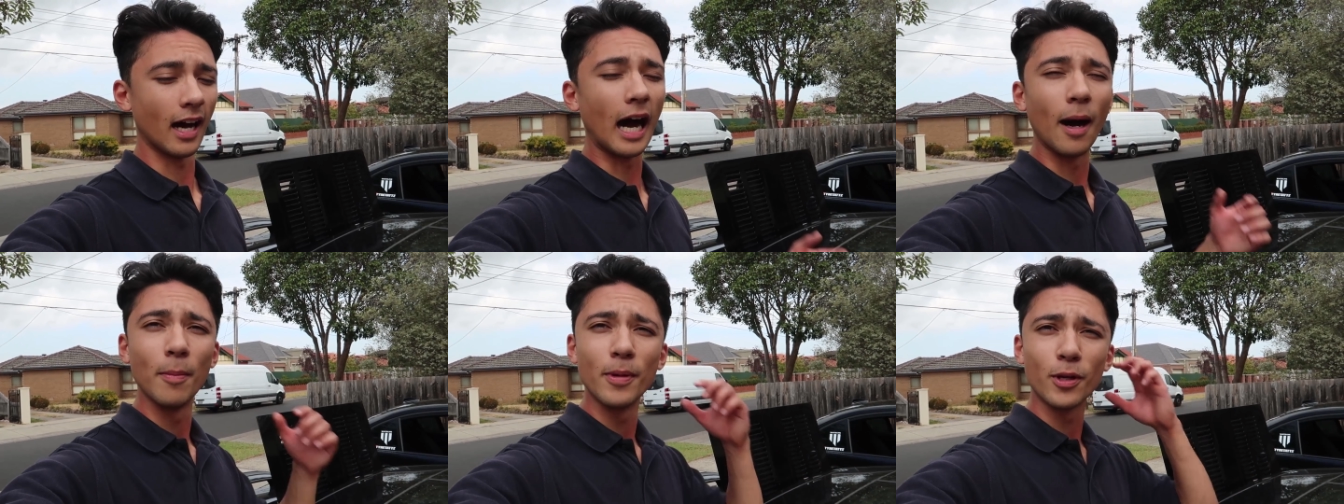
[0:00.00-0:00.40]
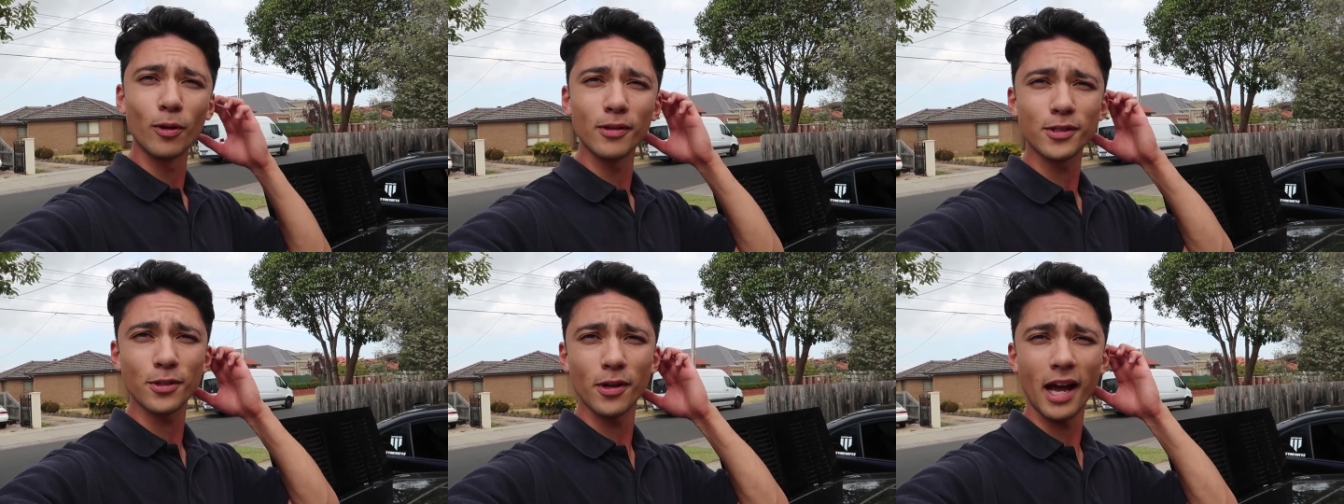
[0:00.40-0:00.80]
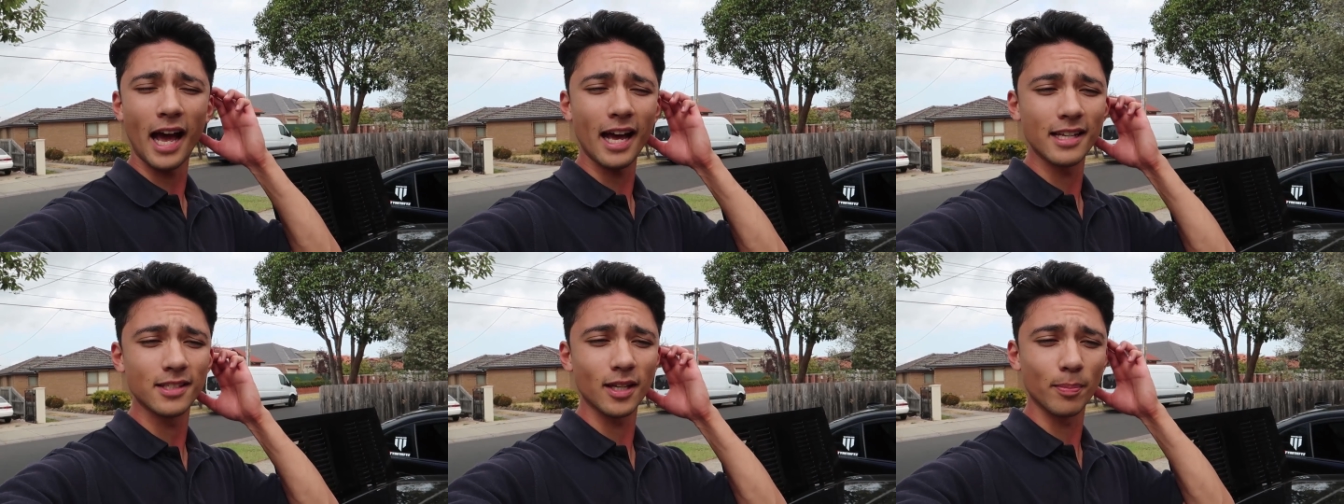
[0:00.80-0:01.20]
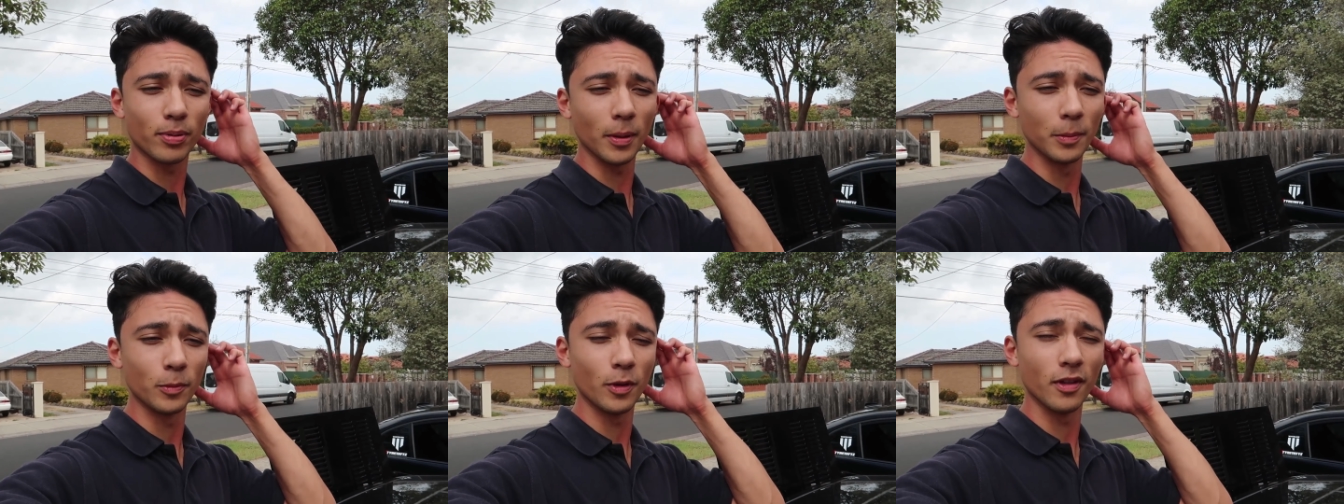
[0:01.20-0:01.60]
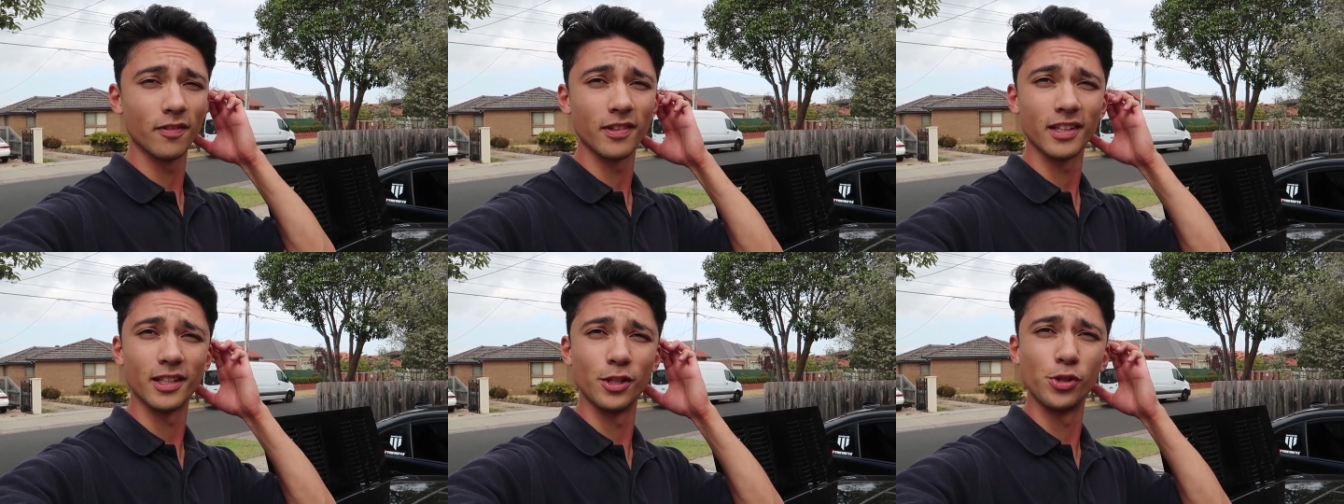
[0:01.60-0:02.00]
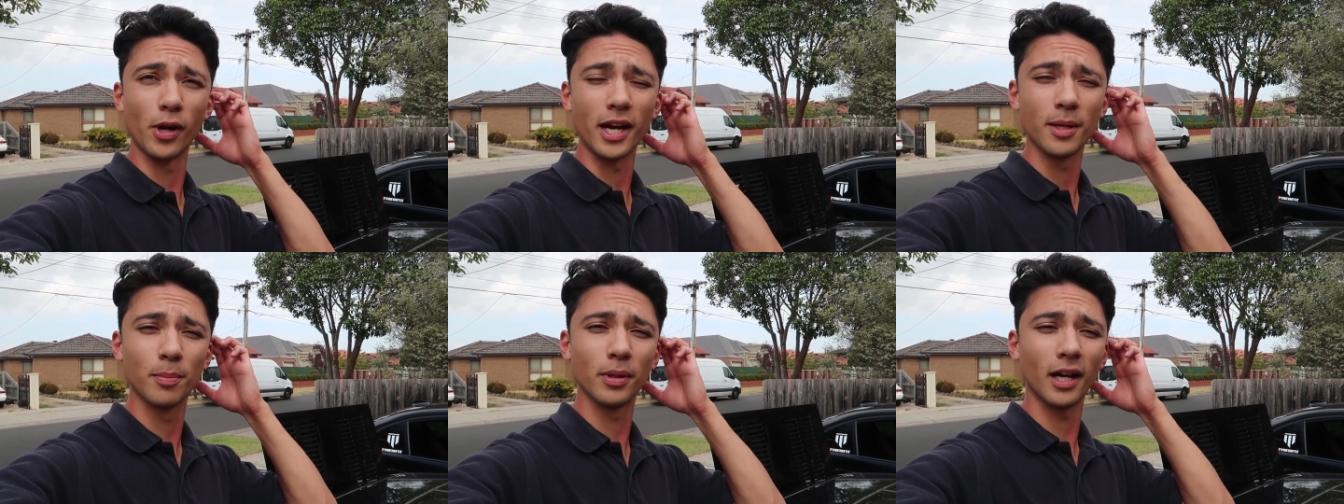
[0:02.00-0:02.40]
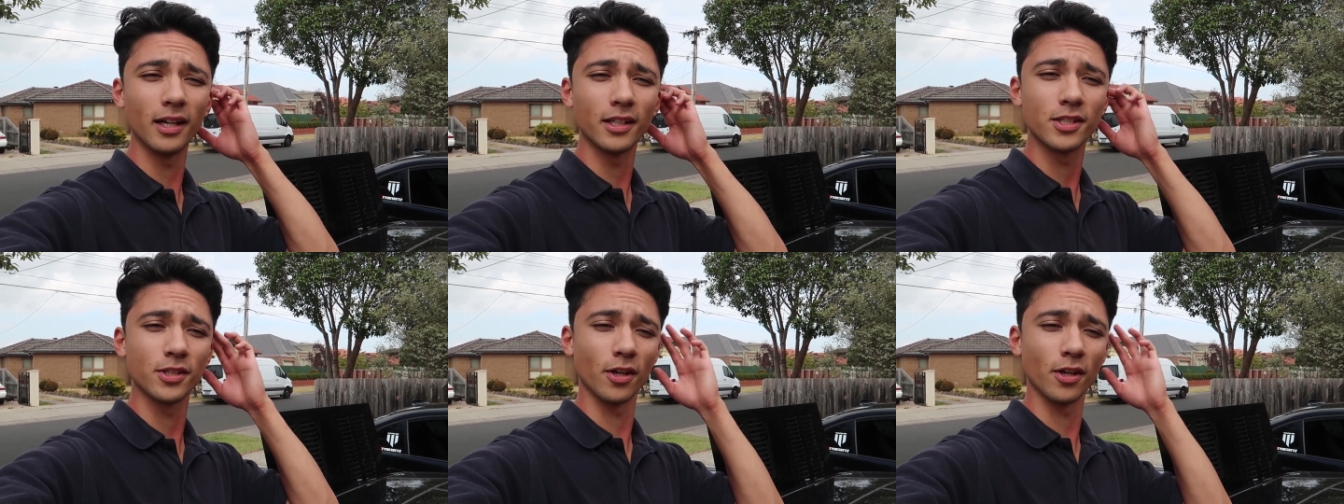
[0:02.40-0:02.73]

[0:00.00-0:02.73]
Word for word: Um, it also has a problem with the drain plug,